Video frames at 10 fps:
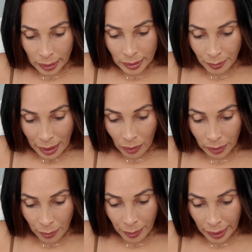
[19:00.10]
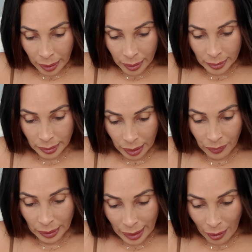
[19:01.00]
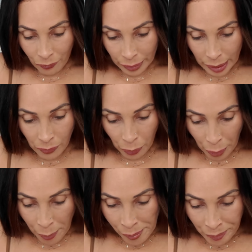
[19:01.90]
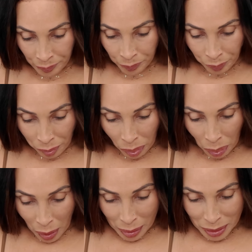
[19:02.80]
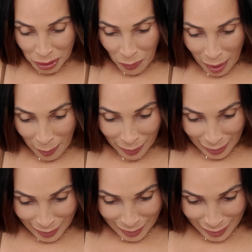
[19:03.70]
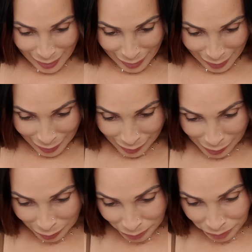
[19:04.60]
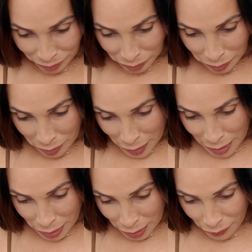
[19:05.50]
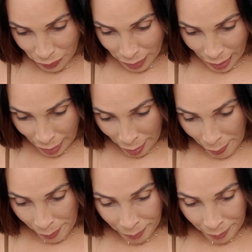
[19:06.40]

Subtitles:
is about it, but it's giving that flavor. So I'm liking it just for that.